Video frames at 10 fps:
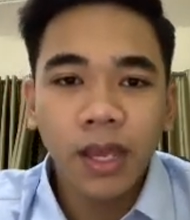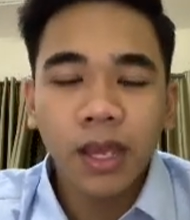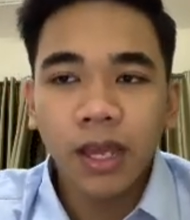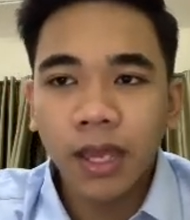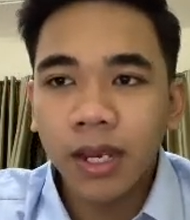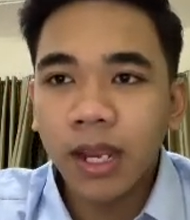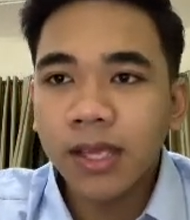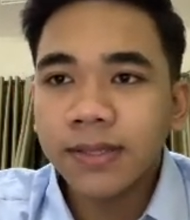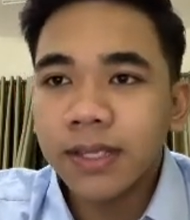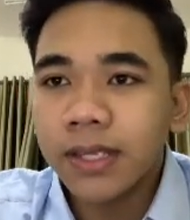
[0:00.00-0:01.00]
And
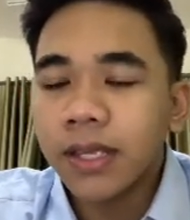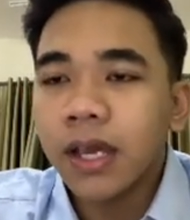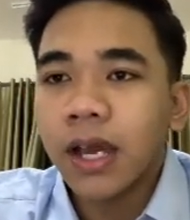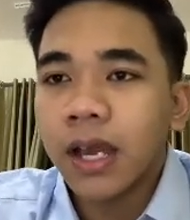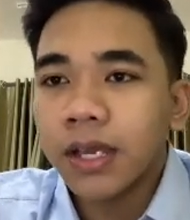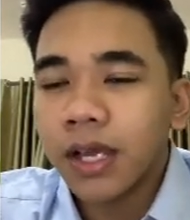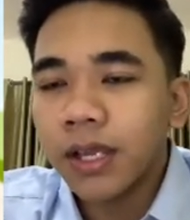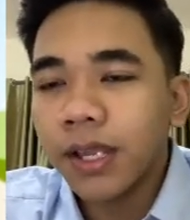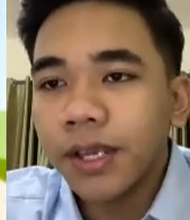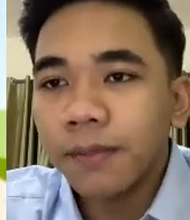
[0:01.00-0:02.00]
lastly, I
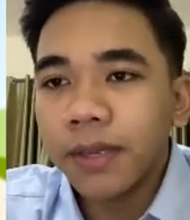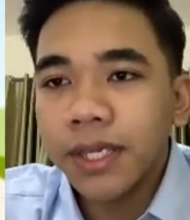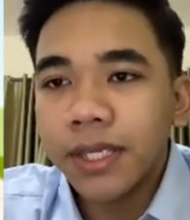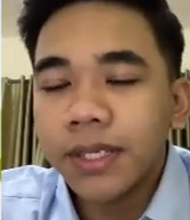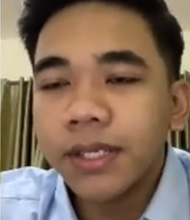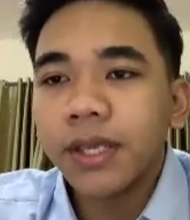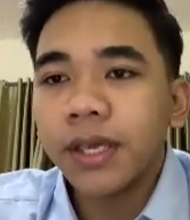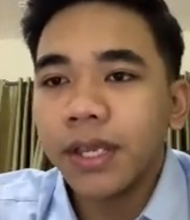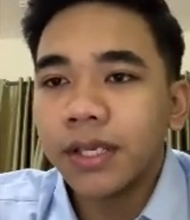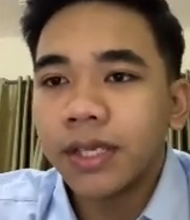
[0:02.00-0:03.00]
calculate the median
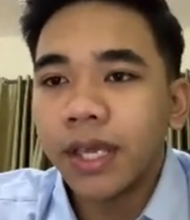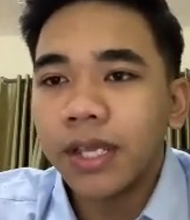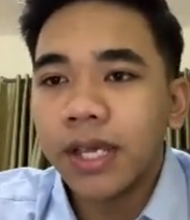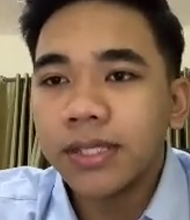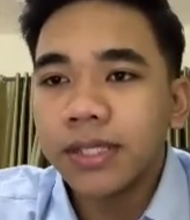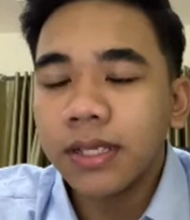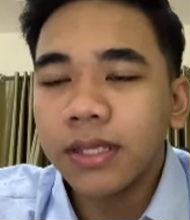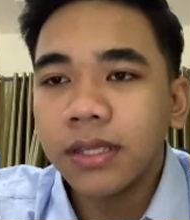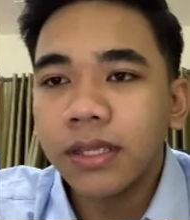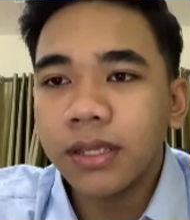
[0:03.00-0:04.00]
and get the answer
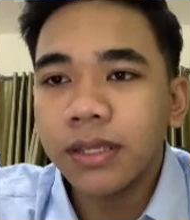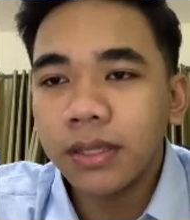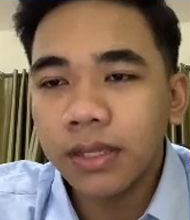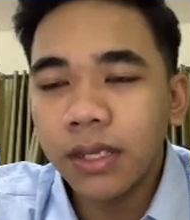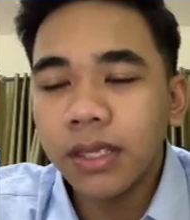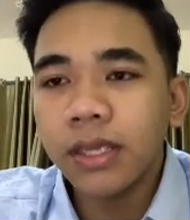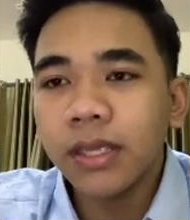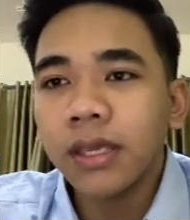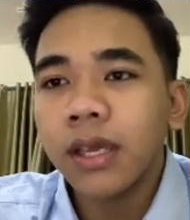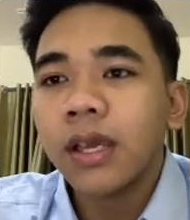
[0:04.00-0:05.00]

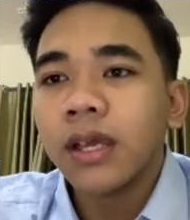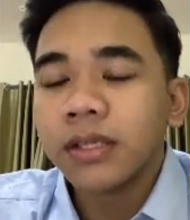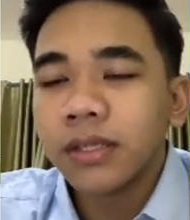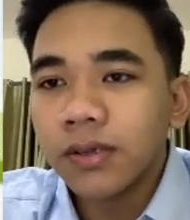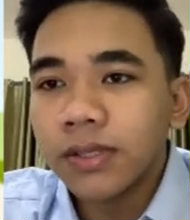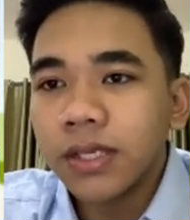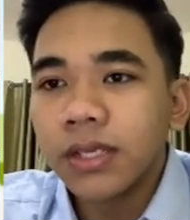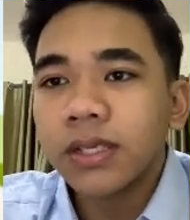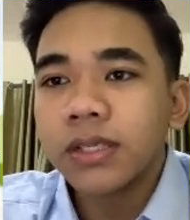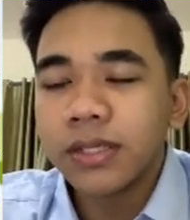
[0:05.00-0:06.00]

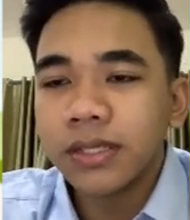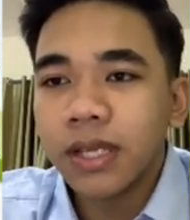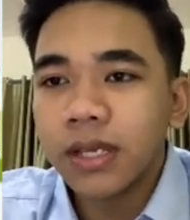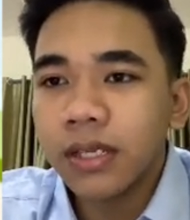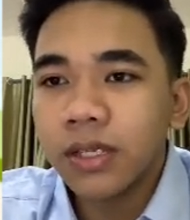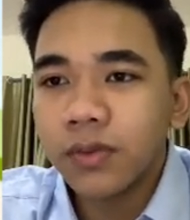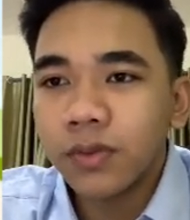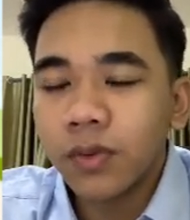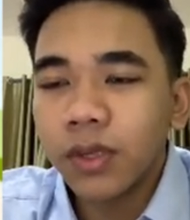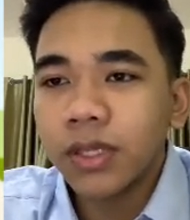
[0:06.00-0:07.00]

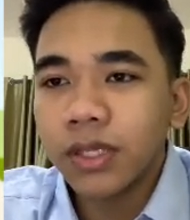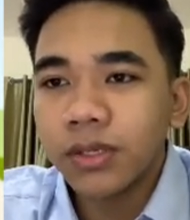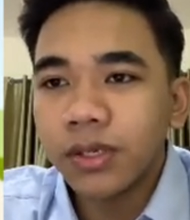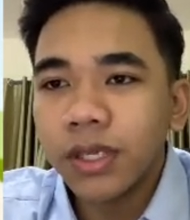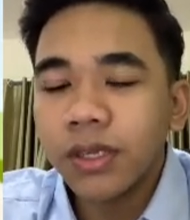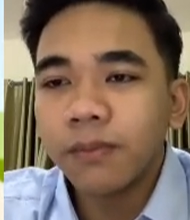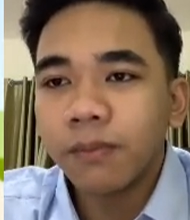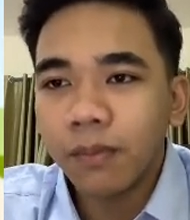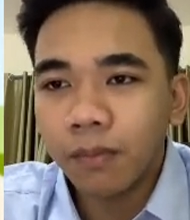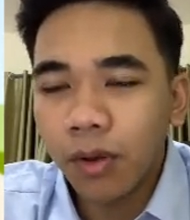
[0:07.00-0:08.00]

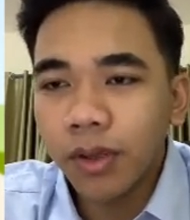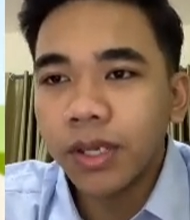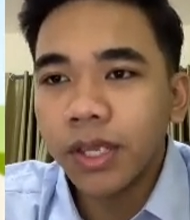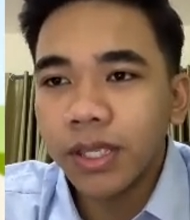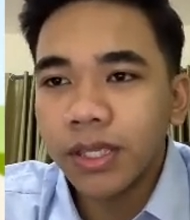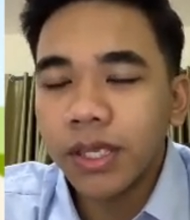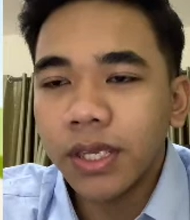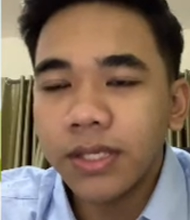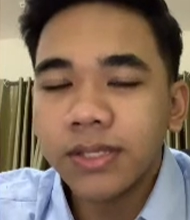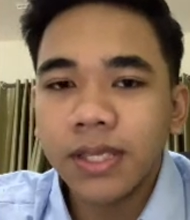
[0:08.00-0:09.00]

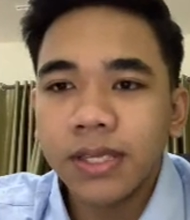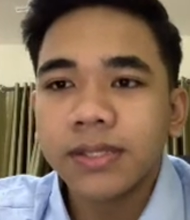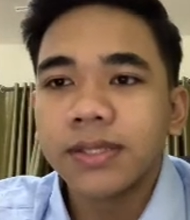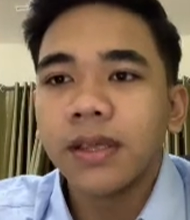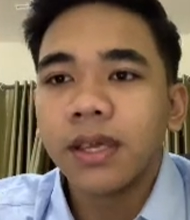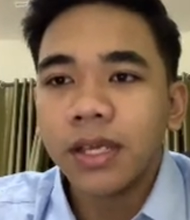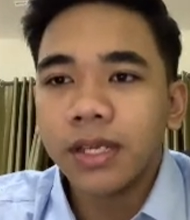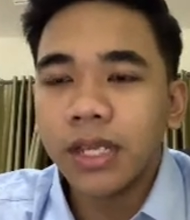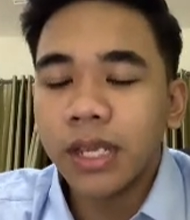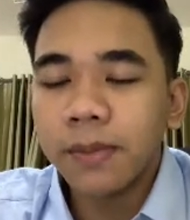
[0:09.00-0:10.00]
33,623.88 cents.
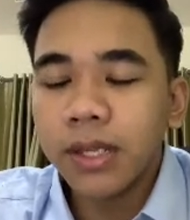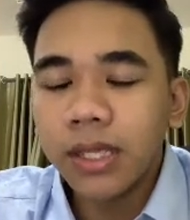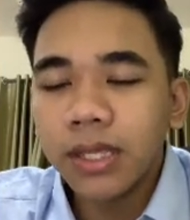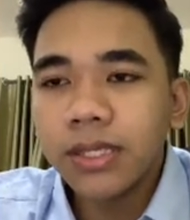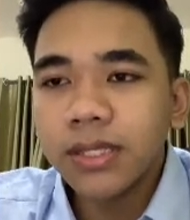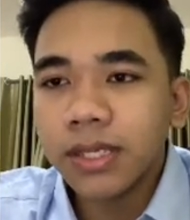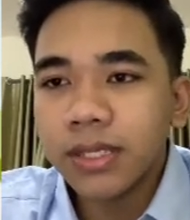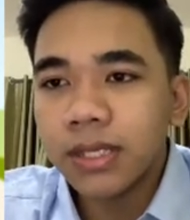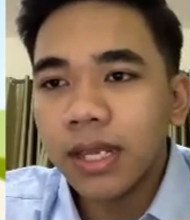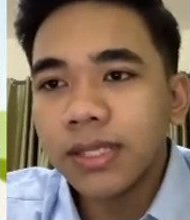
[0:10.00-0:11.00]
The liabilities
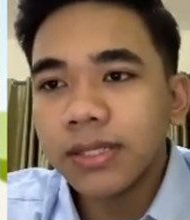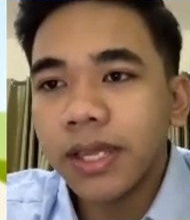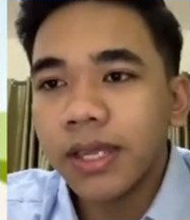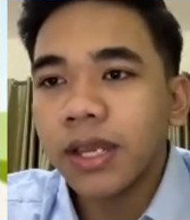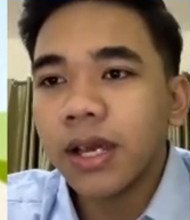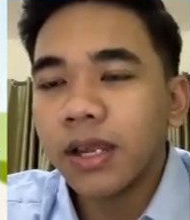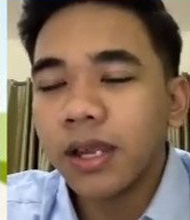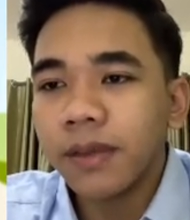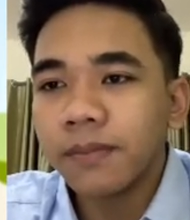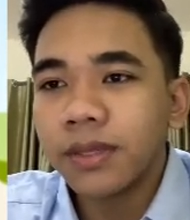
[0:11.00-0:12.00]
is less than
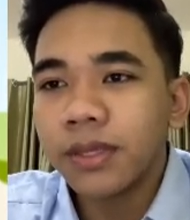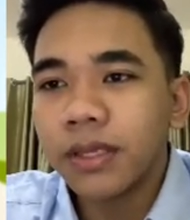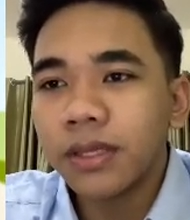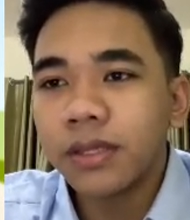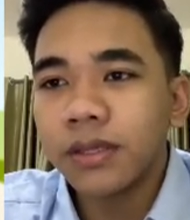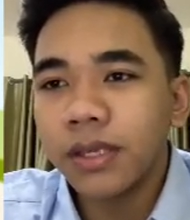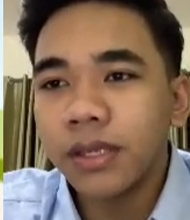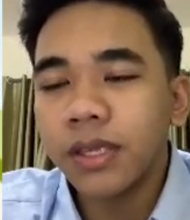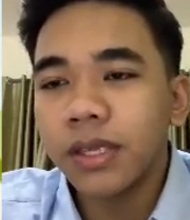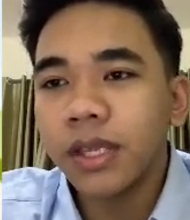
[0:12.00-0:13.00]
RM 33
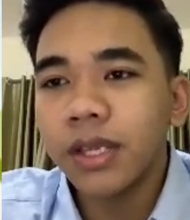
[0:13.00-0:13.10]
ringgit